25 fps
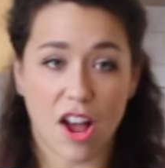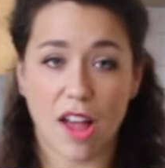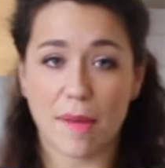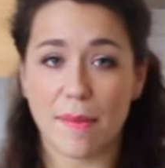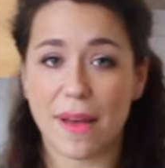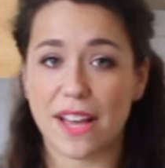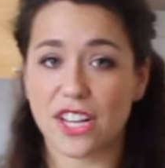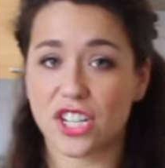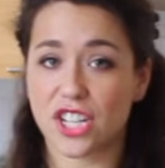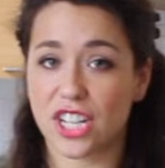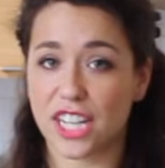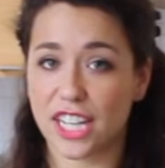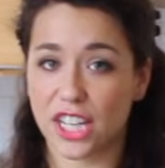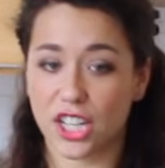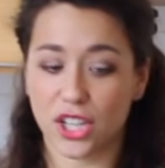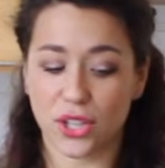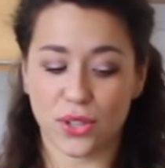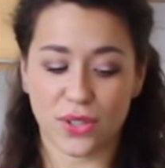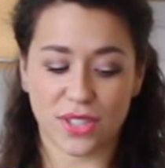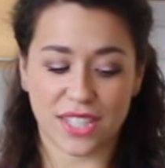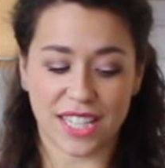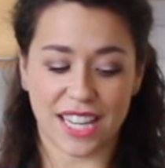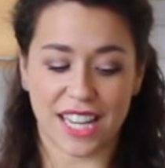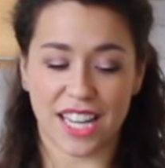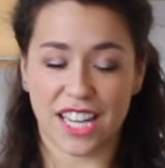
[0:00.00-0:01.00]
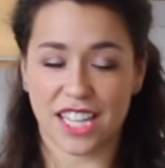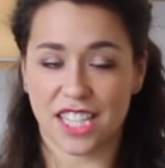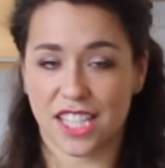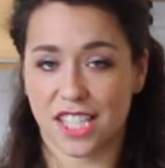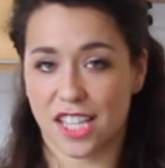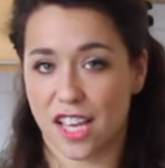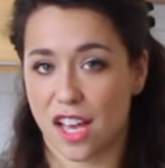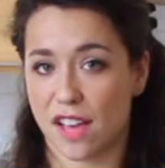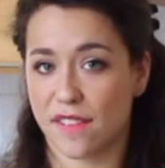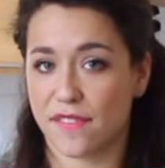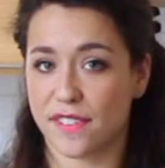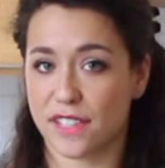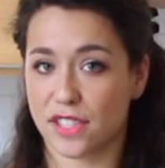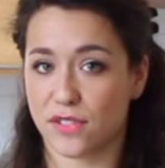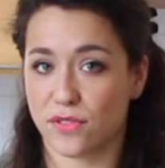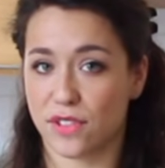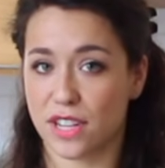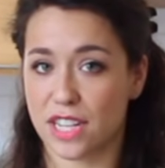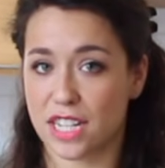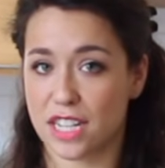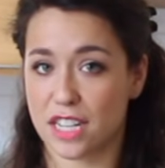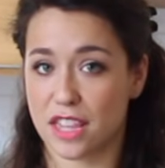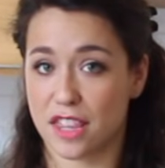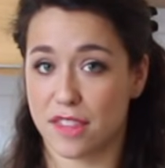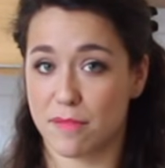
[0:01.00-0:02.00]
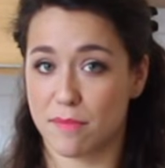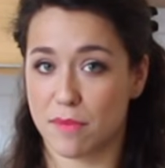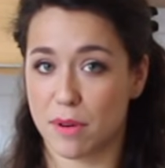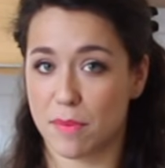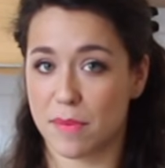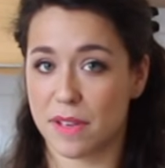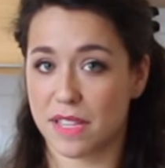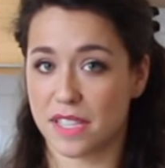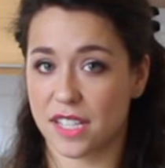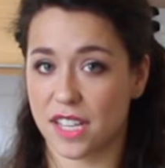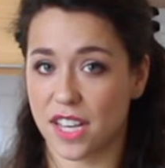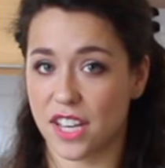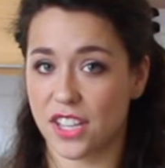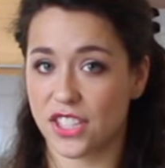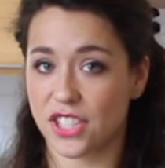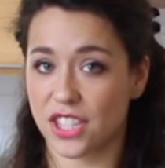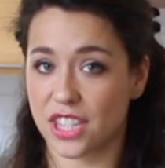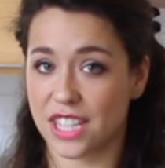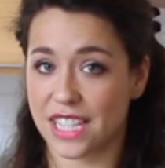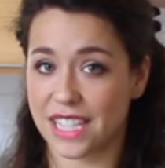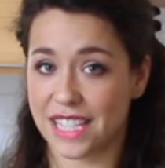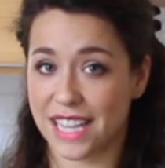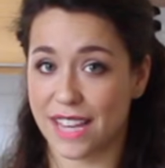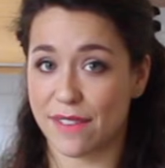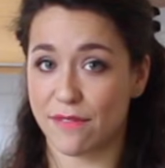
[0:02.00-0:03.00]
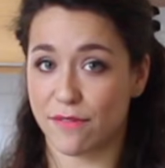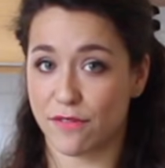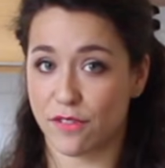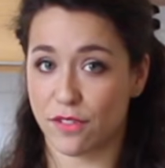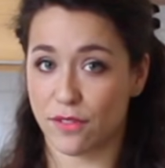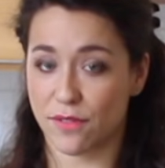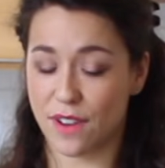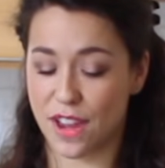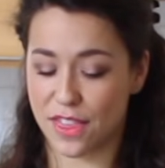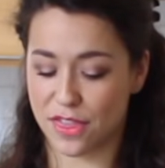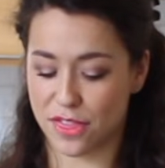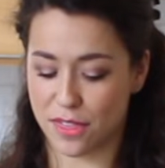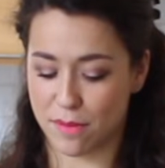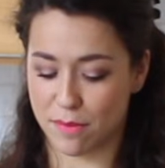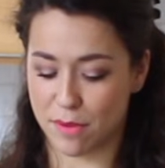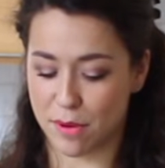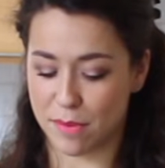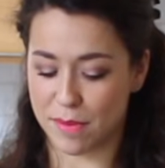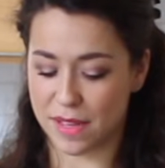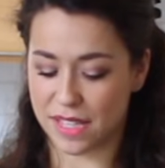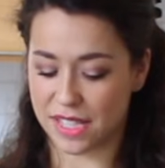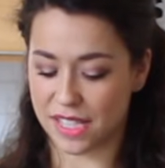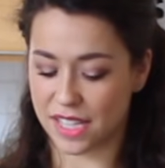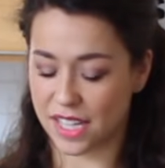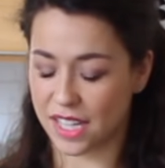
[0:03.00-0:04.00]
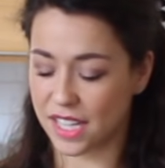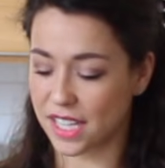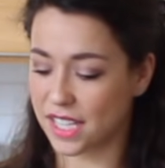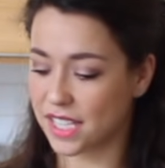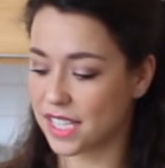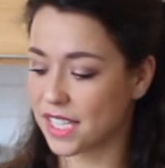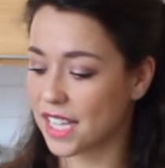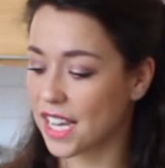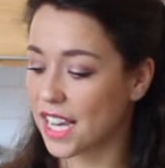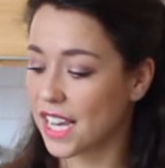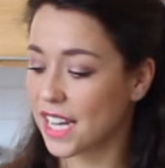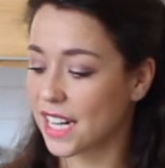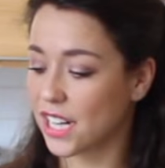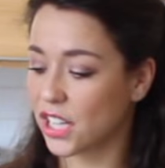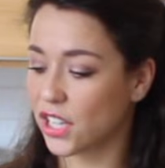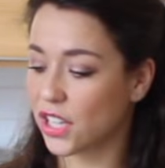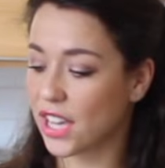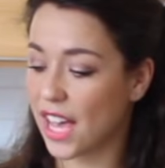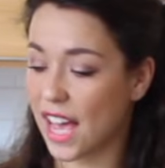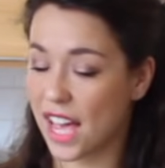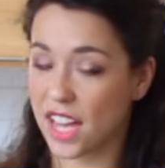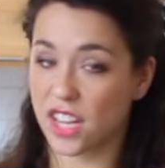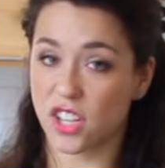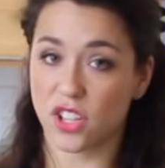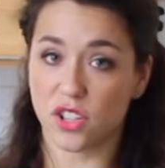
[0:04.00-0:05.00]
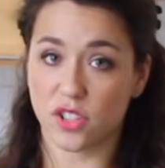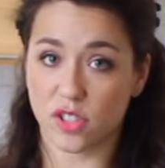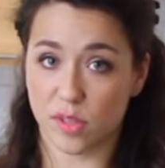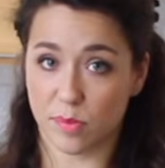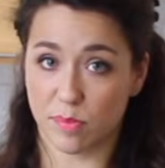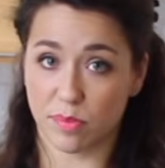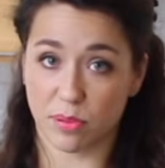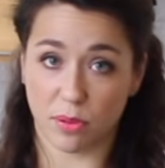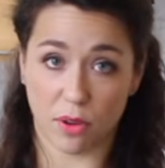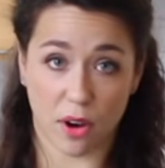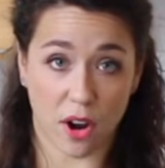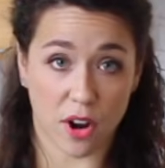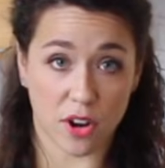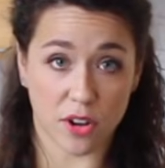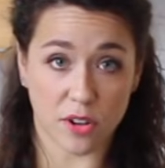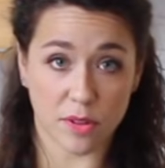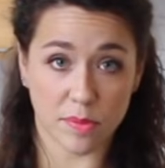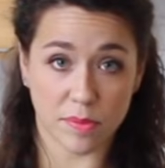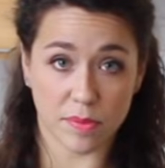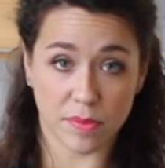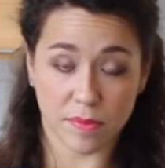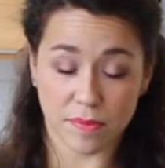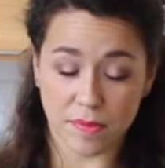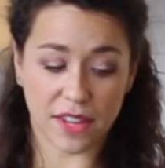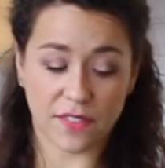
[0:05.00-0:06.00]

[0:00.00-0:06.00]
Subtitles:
I'm actually using a surface reader thermometer, so these infrared thermometers. And you can use a probe.